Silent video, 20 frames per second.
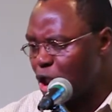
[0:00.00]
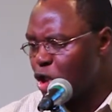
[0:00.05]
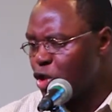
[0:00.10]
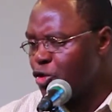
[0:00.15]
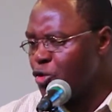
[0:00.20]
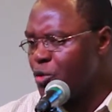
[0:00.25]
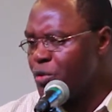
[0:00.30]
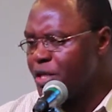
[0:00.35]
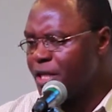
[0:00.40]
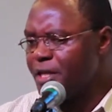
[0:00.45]

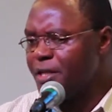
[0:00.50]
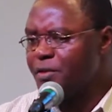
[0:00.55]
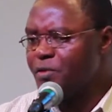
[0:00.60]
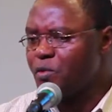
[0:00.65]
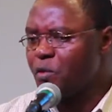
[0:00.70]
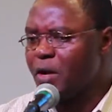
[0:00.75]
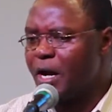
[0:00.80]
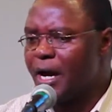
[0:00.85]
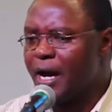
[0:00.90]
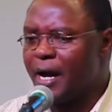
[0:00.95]
So
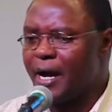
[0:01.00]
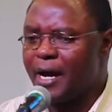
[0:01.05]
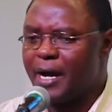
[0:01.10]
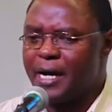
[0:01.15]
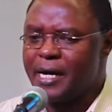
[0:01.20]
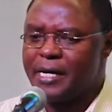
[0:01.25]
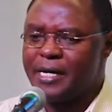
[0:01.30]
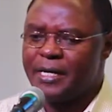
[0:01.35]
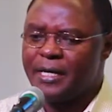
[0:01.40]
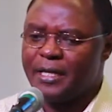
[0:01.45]
these
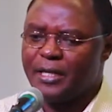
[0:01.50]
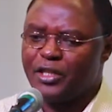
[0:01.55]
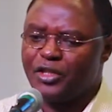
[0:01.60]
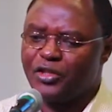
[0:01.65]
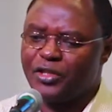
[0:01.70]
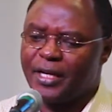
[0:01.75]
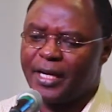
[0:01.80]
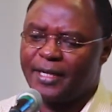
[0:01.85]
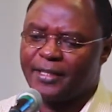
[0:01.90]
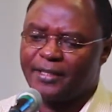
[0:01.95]
were
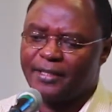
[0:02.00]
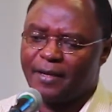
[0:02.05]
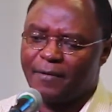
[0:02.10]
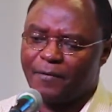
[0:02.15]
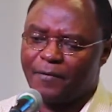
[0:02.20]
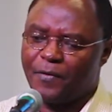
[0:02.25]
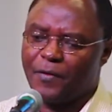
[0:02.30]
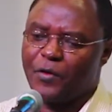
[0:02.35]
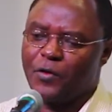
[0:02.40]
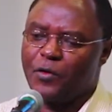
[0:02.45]
just a
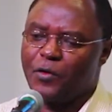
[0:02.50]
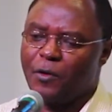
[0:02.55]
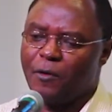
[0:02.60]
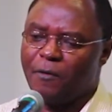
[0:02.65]
few